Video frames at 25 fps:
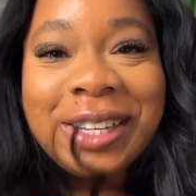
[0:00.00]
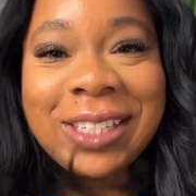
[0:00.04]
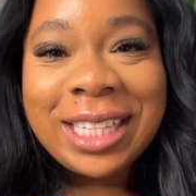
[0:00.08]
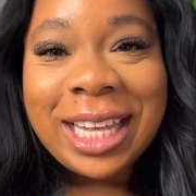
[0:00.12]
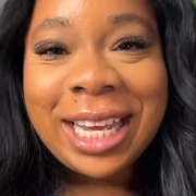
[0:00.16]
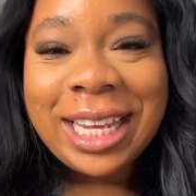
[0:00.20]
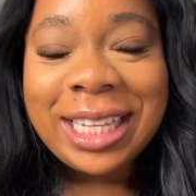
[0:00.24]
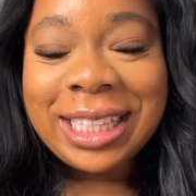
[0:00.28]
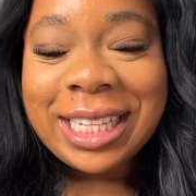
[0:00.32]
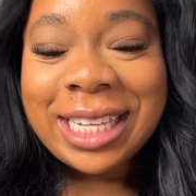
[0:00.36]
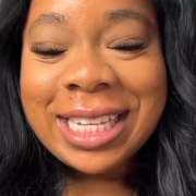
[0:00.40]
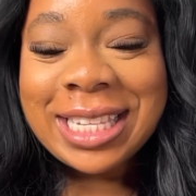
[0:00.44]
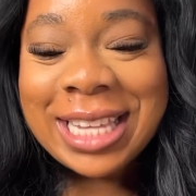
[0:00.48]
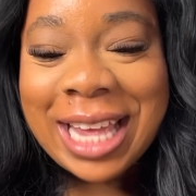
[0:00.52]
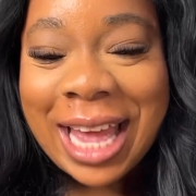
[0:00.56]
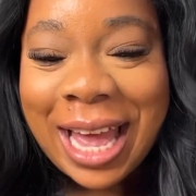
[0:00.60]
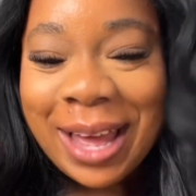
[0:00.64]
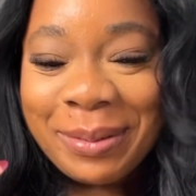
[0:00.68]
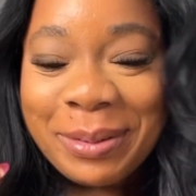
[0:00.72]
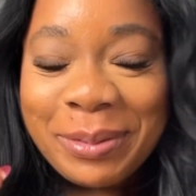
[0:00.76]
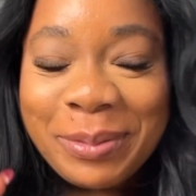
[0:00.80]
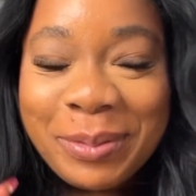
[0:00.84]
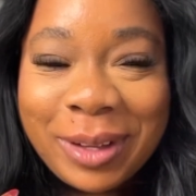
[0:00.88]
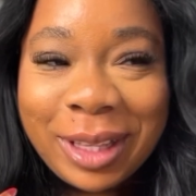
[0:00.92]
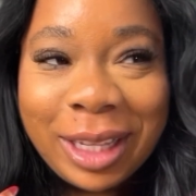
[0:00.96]
like this,
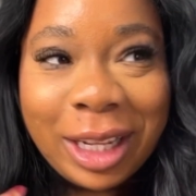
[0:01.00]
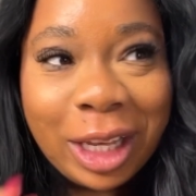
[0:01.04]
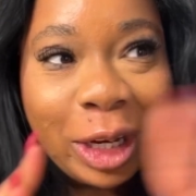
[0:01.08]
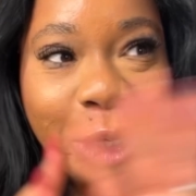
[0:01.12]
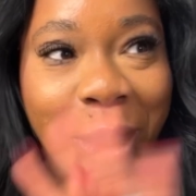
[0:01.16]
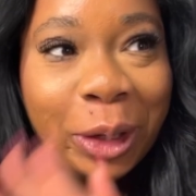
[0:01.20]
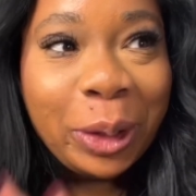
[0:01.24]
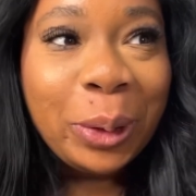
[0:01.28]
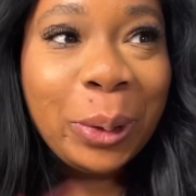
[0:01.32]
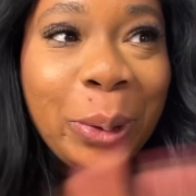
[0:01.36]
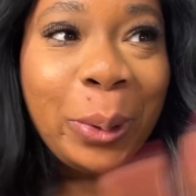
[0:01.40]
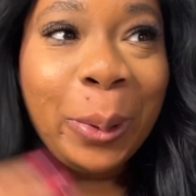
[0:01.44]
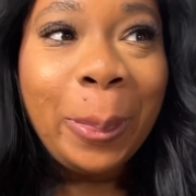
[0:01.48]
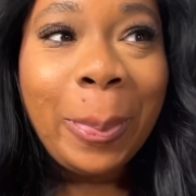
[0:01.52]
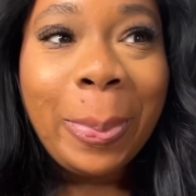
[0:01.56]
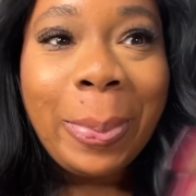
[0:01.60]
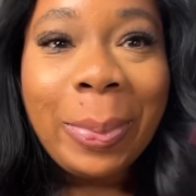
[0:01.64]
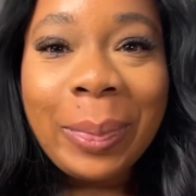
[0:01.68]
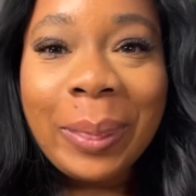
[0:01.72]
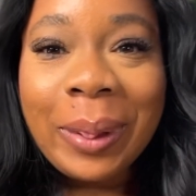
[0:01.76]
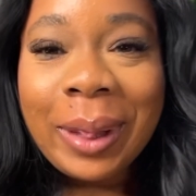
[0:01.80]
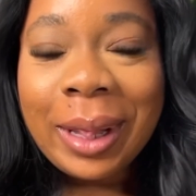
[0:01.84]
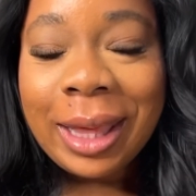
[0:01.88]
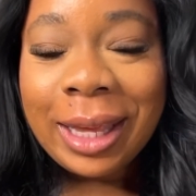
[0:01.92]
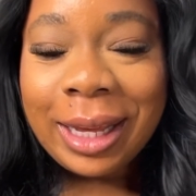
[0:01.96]
comment below.
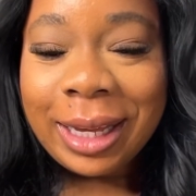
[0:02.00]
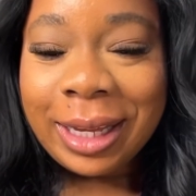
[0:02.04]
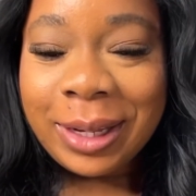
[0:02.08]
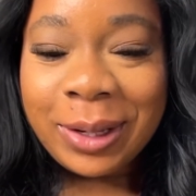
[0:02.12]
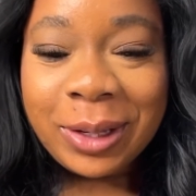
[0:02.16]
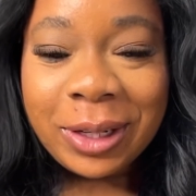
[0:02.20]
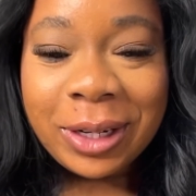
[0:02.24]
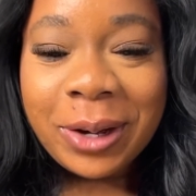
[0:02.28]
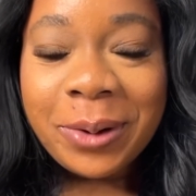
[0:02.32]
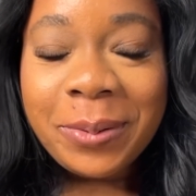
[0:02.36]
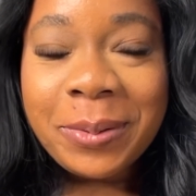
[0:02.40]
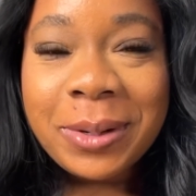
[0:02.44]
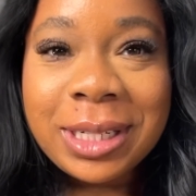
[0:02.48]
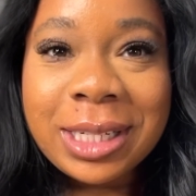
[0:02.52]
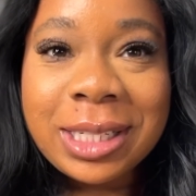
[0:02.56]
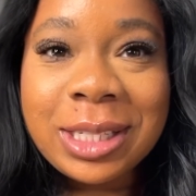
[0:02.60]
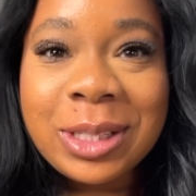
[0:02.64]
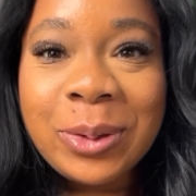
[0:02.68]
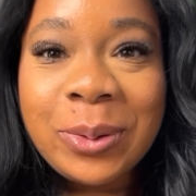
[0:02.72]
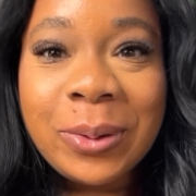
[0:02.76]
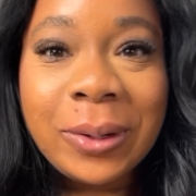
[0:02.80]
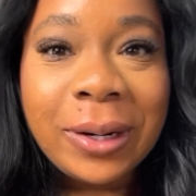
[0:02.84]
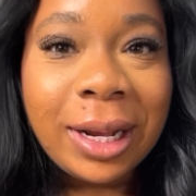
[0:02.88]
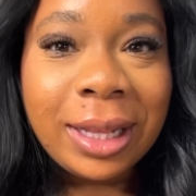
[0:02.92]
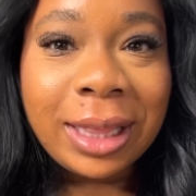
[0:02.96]
We just
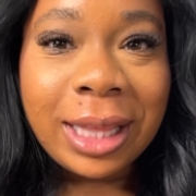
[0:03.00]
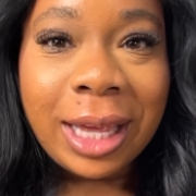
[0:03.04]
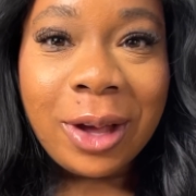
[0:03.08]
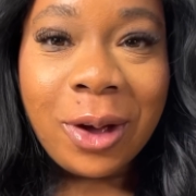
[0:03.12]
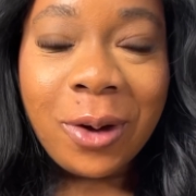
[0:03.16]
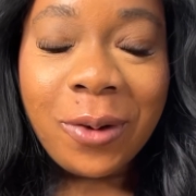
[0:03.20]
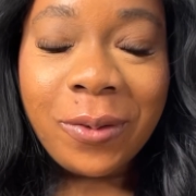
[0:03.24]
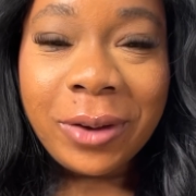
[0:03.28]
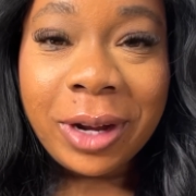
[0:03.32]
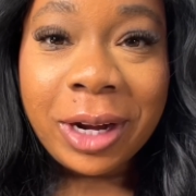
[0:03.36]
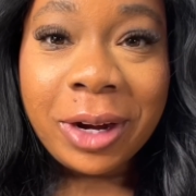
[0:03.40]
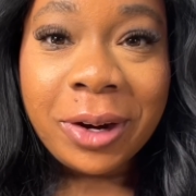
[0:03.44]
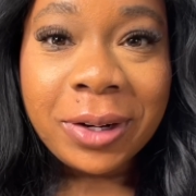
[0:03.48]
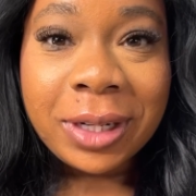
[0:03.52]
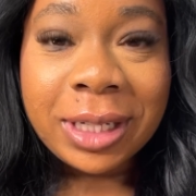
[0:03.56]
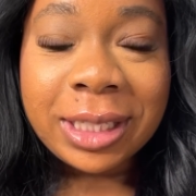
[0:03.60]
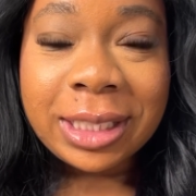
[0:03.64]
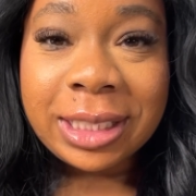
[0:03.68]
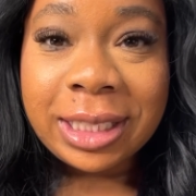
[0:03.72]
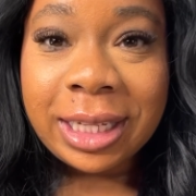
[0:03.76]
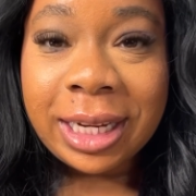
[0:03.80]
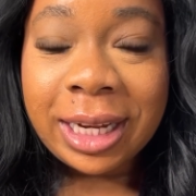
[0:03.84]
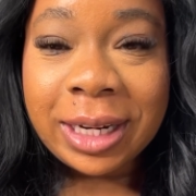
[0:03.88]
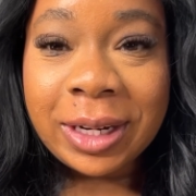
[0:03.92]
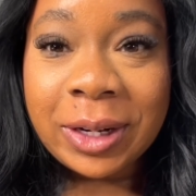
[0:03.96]
doing our thing over here on
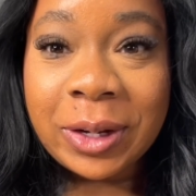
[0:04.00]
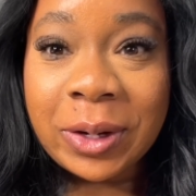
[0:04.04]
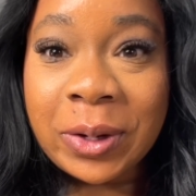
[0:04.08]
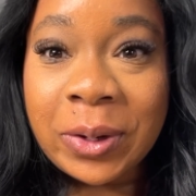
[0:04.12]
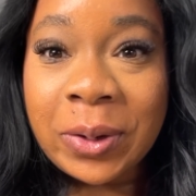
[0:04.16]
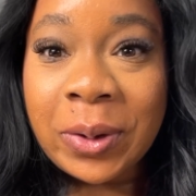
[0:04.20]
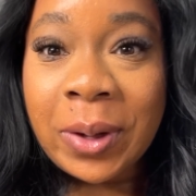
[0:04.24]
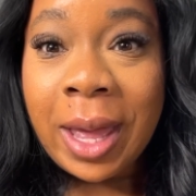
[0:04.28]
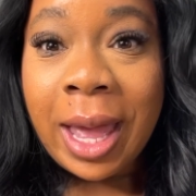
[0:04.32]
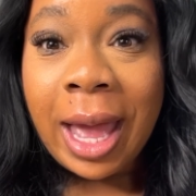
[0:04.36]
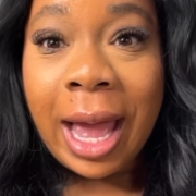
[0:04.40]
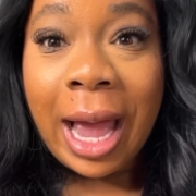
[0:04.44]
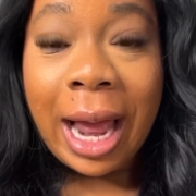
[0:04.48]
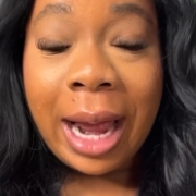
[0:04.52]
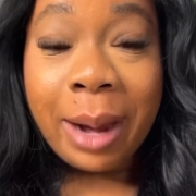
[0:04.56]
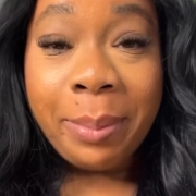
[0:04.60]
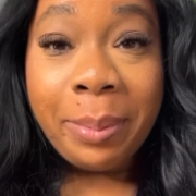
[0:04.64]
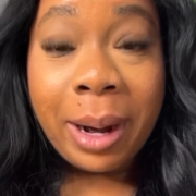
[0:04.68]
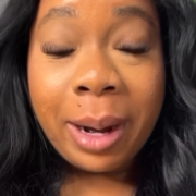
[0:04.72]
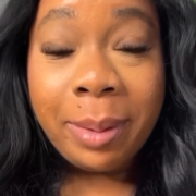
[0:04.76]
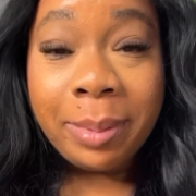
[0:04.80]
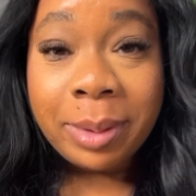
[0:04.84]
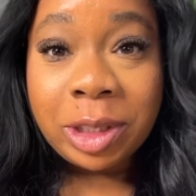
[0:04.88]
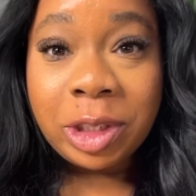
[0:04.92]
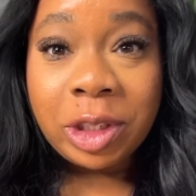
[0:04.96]
this channel. I
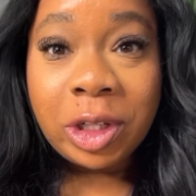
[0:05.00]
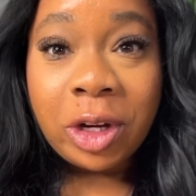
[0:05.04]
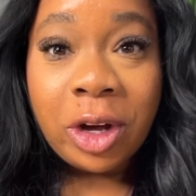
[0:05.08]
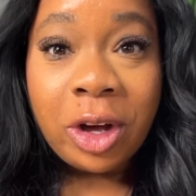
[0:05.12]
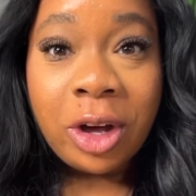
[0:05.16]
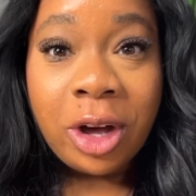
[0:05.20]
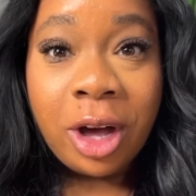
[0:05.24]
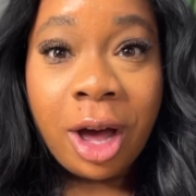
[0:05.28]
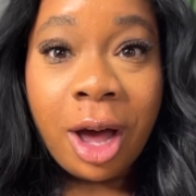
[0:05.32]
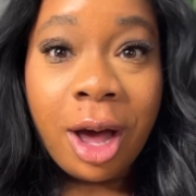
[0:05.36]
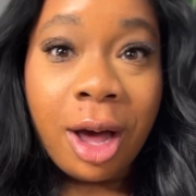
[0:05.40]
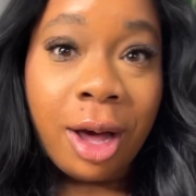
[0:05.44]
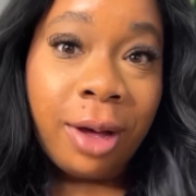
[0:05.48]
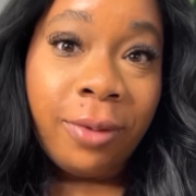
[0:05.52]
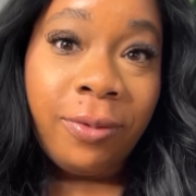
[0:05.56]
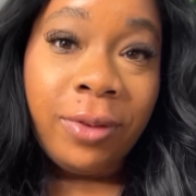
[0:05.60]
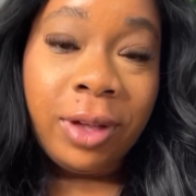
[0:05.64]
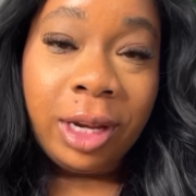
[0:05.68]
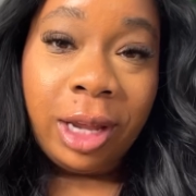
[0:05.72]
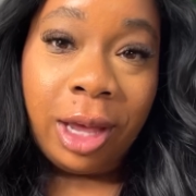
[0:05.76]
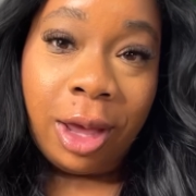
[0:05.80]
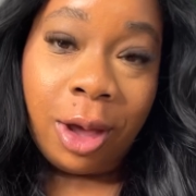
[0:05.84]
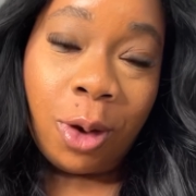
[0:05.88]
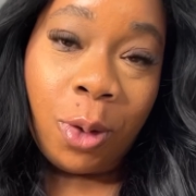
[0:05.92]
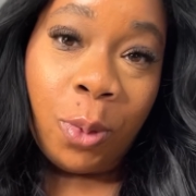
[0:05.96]
promise y'all a
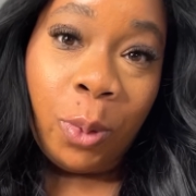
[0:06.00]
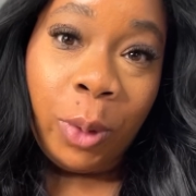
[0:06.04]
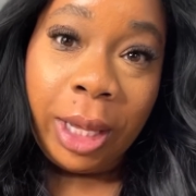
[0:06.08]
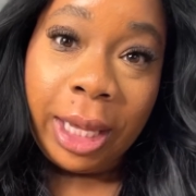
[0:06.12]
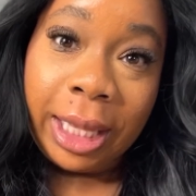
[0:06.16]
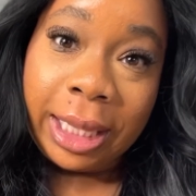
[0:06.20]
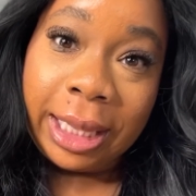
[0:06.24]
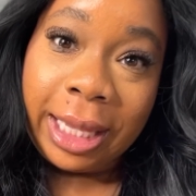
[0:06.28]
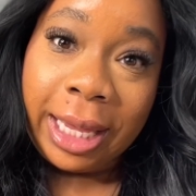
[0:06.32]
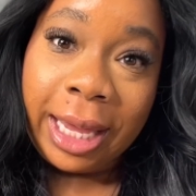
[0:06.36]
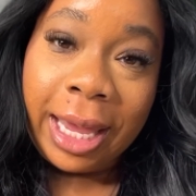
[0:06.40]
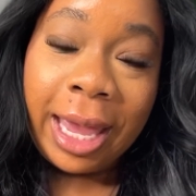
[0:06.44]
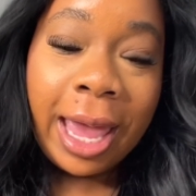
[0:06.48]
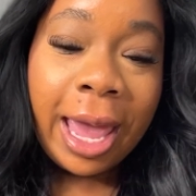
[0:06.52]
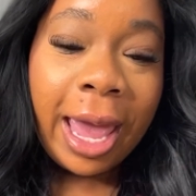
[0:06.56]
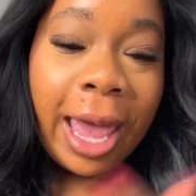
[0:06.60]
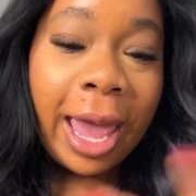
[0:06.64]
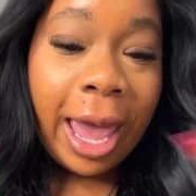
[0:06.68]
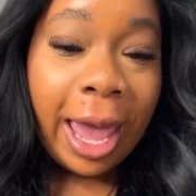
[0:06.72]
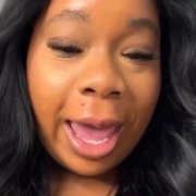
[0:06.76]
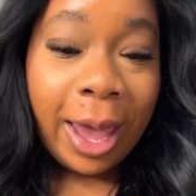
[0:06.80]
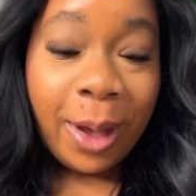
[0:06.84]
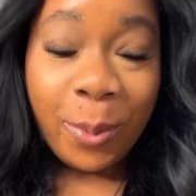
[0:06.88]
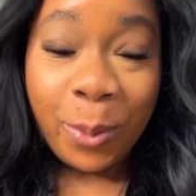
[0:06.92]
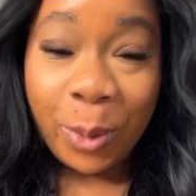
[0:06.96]
video weekly,
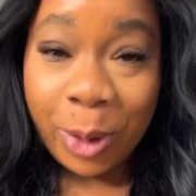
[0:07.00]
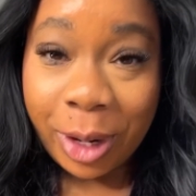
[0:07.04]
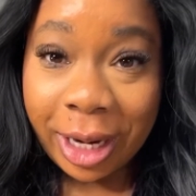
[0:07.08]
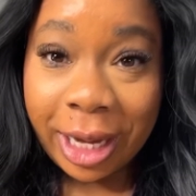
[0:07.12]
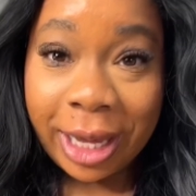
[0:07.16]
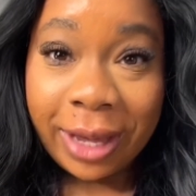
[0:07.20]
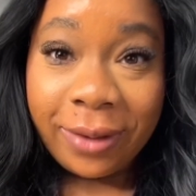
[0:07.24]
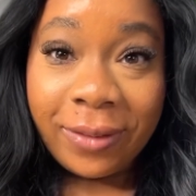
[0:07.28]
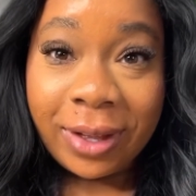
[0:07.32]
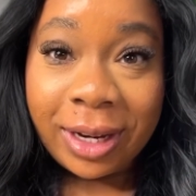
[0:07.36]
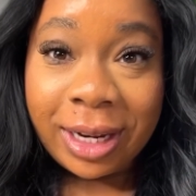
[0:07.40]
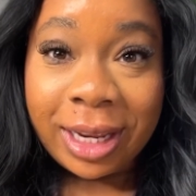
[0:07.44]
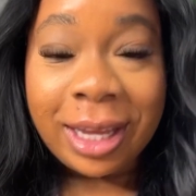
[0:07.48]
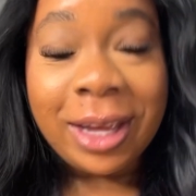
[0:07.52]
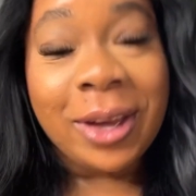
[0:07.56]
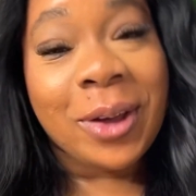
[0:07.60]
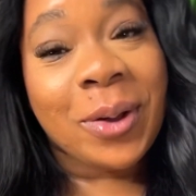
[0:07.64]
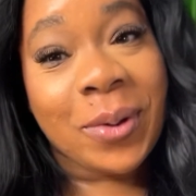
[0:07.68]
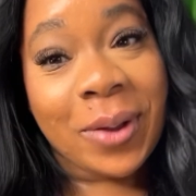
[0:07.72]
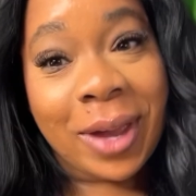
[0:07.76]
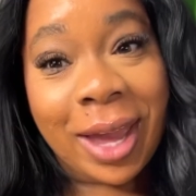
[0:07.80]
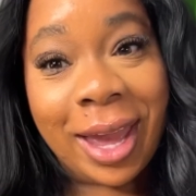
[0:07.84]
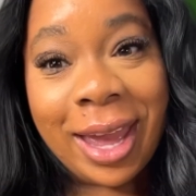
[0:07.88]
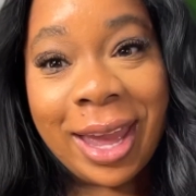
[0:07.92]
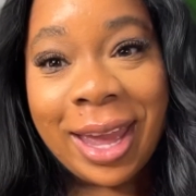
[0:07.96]
and we're giving it,
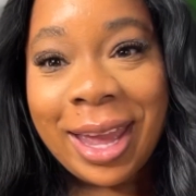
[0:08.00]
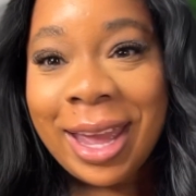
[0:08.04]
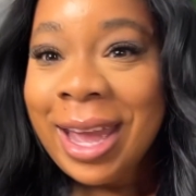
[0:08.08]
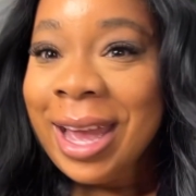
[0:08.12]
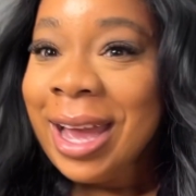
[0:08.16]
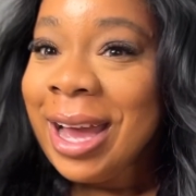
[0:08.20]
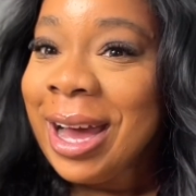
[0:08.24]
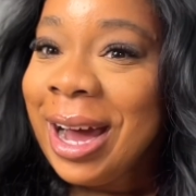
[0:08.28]
okay?